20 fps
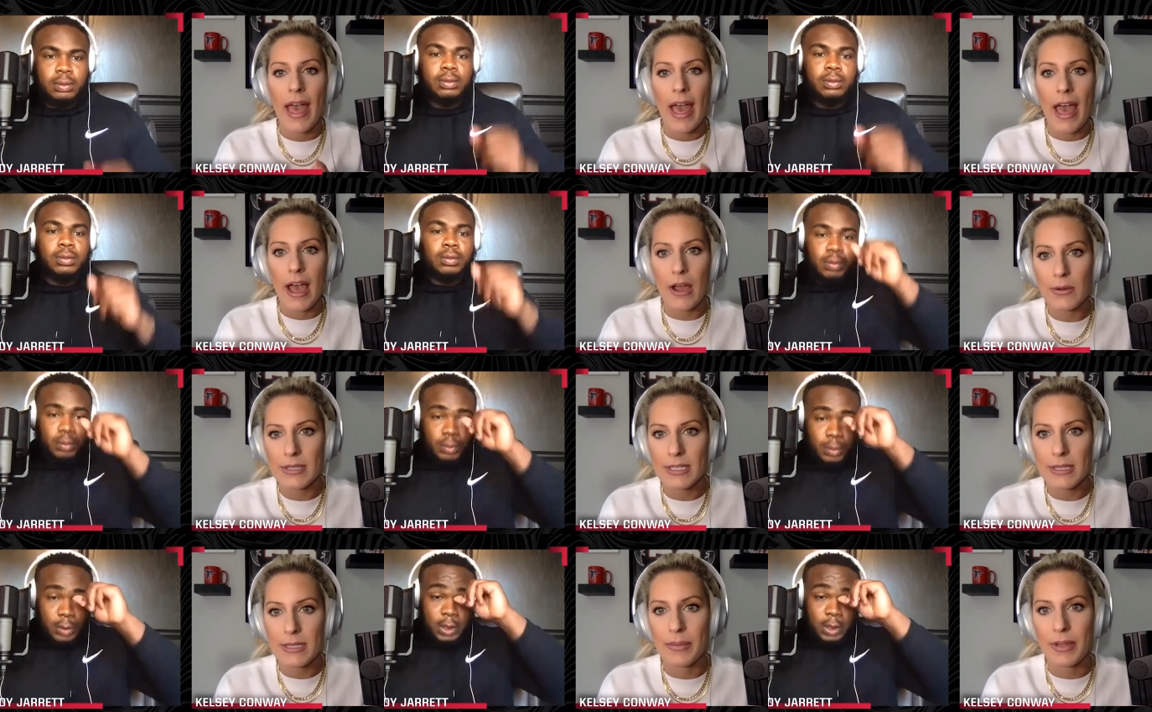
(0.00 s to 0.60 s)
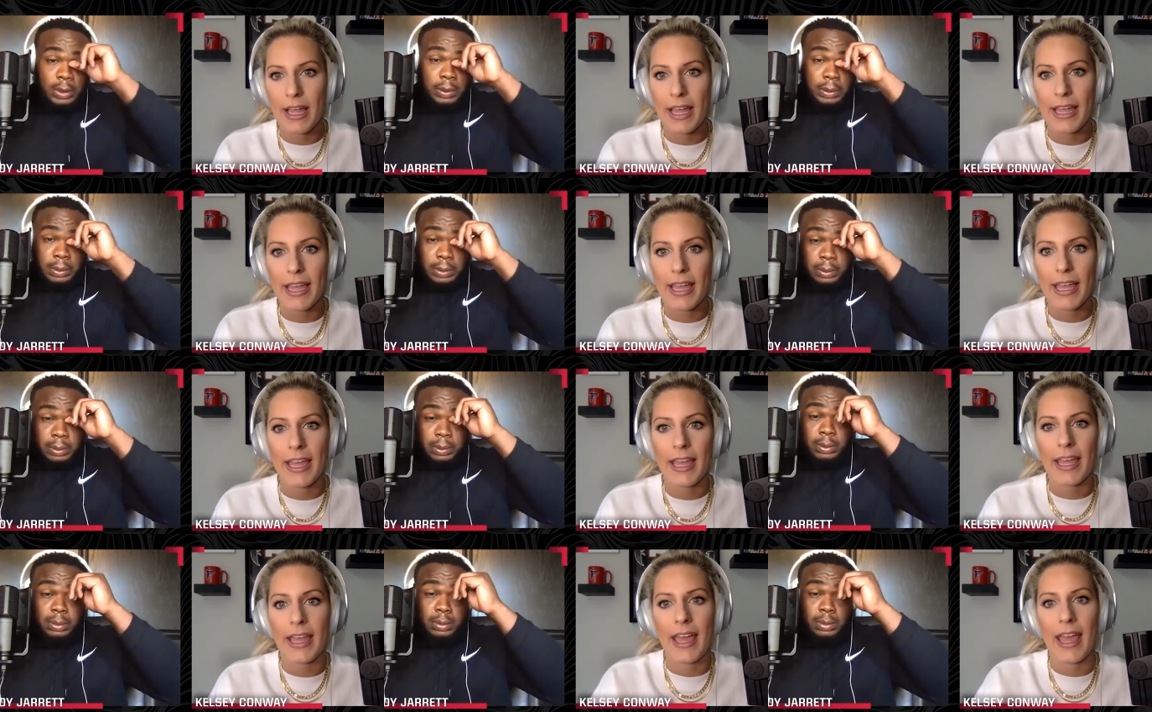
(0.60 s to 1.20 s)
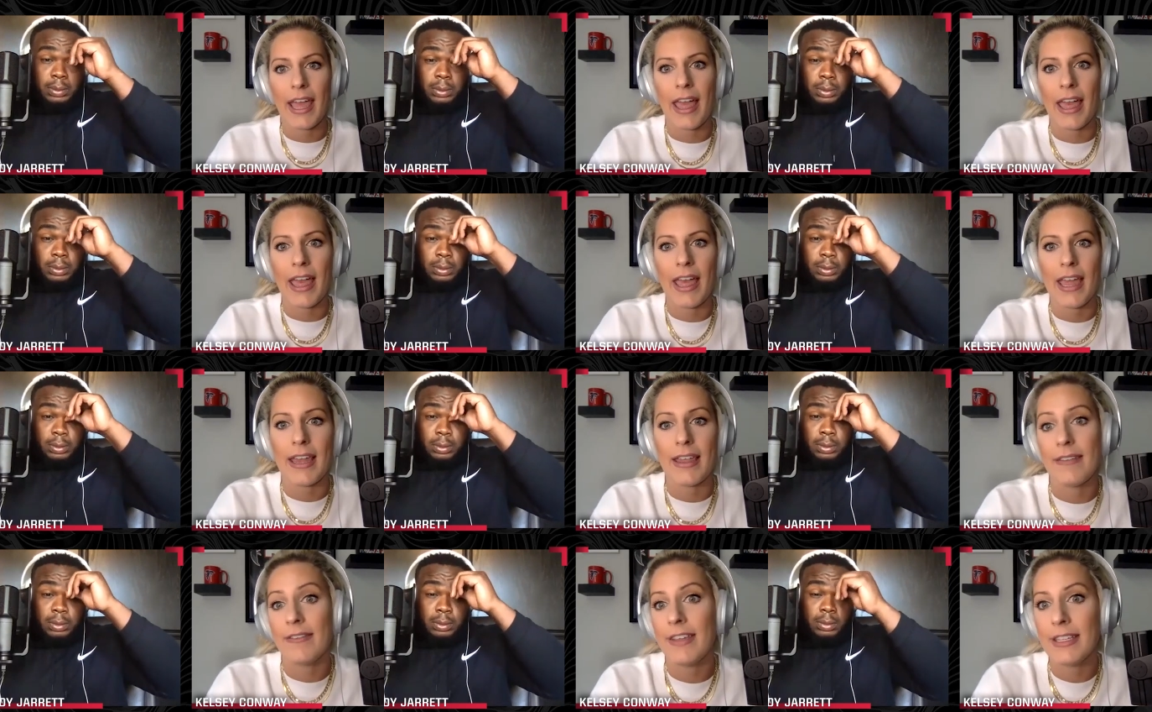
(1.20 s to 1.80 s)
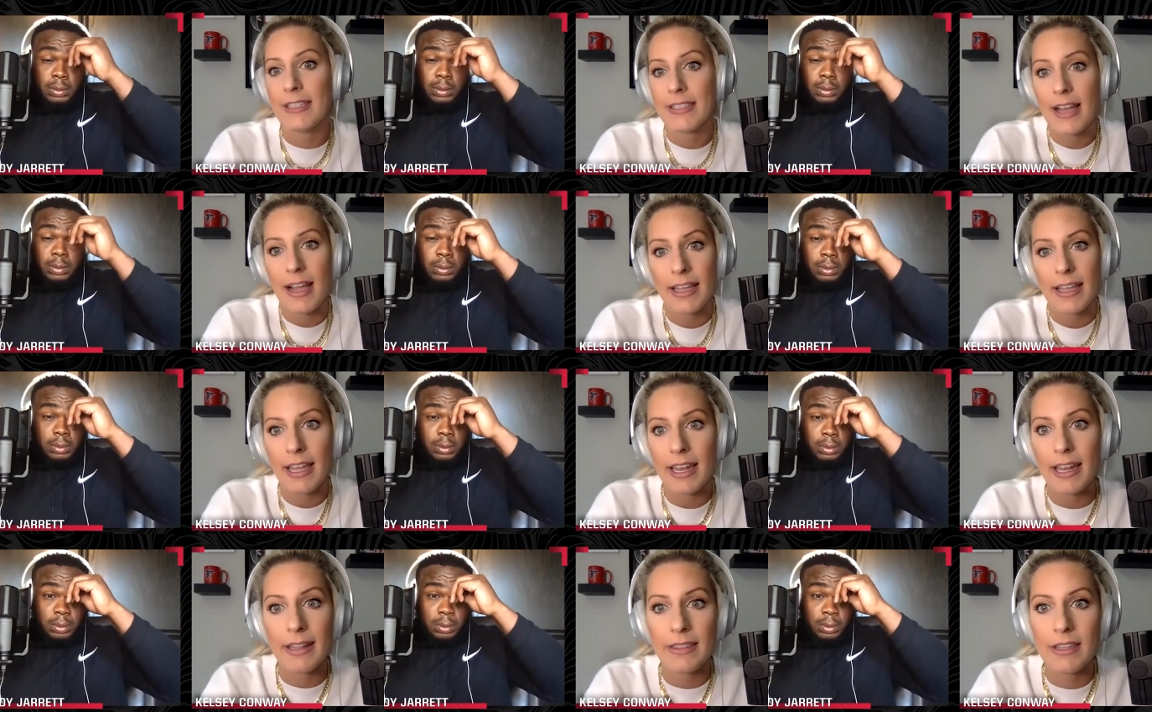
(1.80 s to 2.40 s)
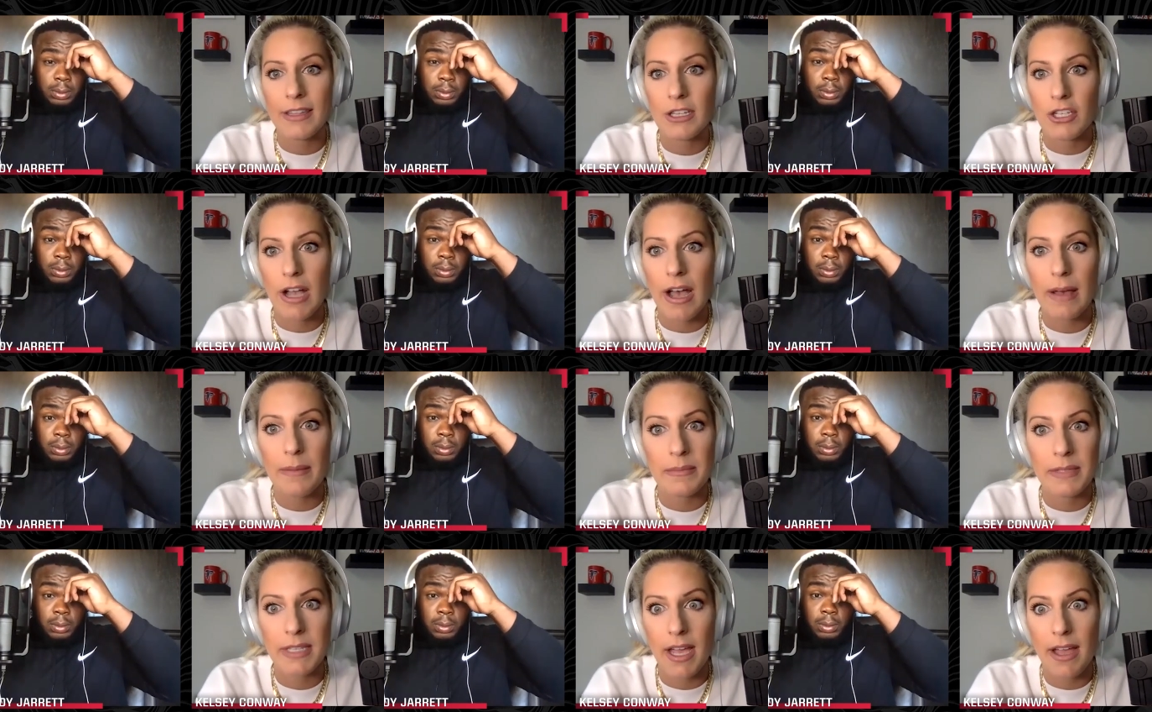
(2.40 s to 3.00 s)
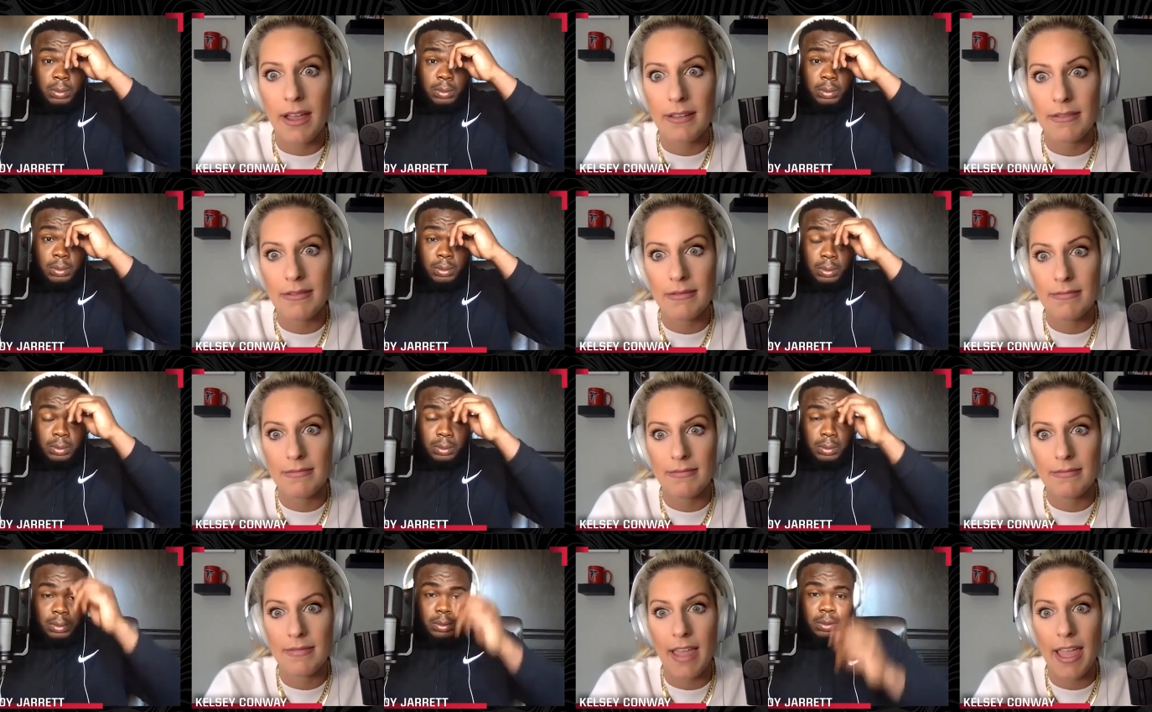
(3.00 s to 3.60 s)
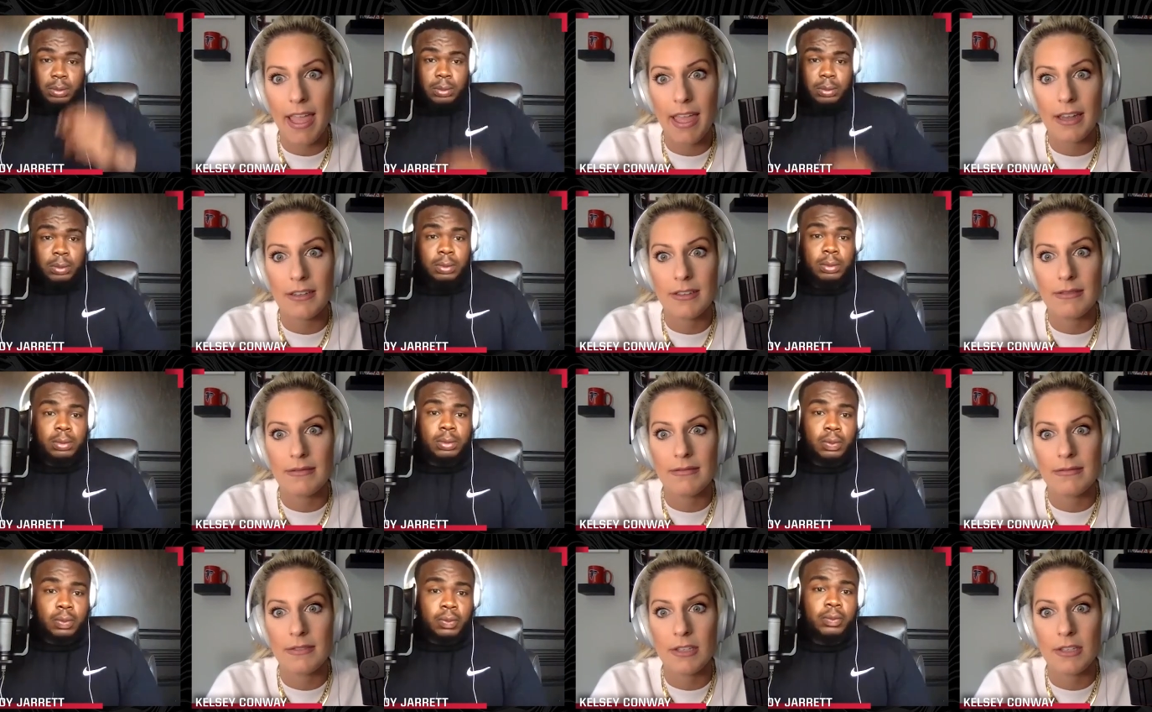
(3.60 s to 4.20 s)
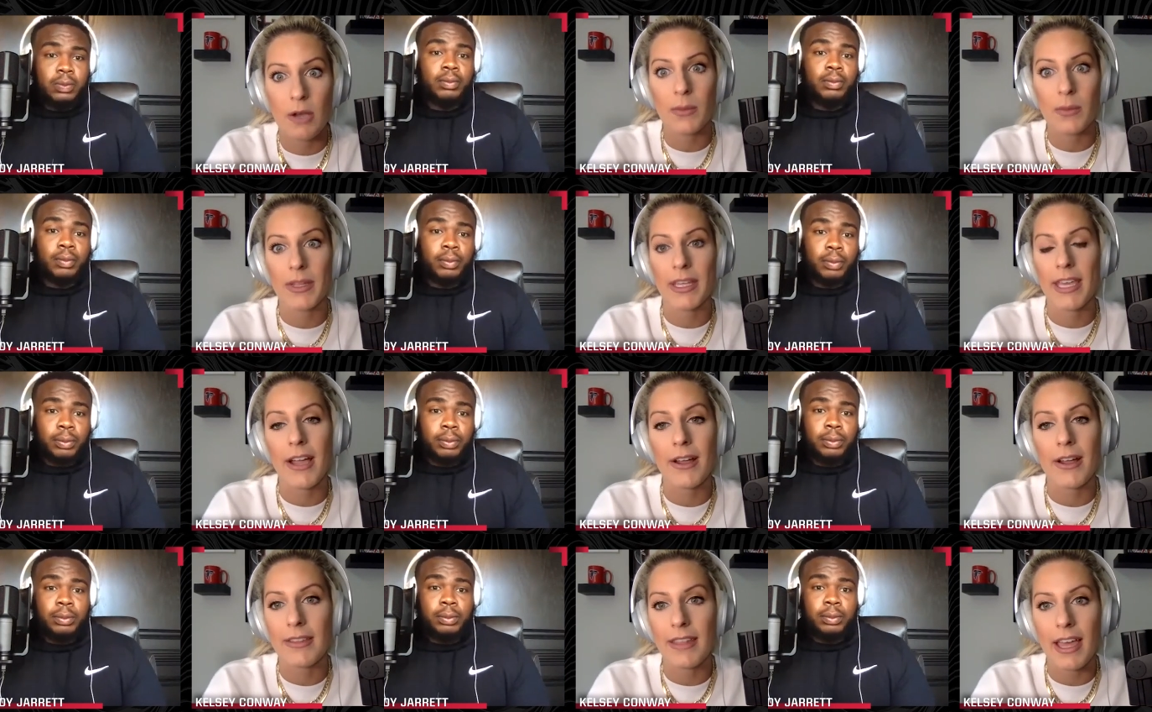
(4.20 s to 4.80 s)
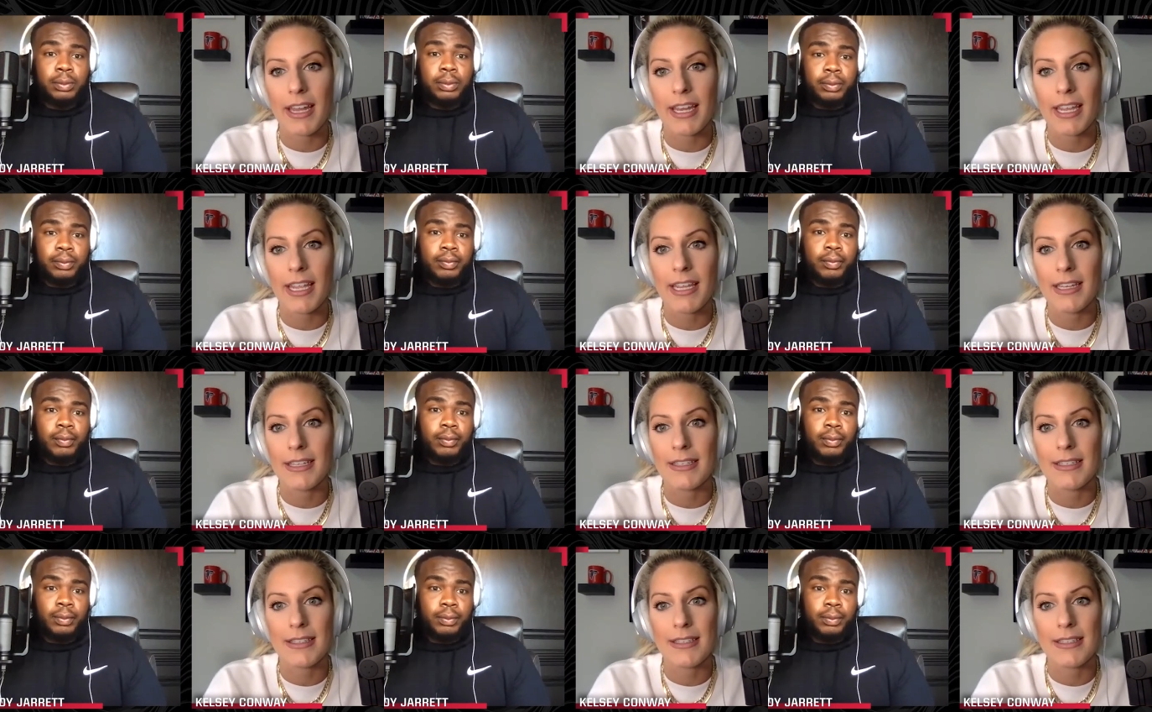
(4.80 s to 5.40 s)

Speaker 1: How is he yep. playing? And if he's not getting the job done, they don't care that he's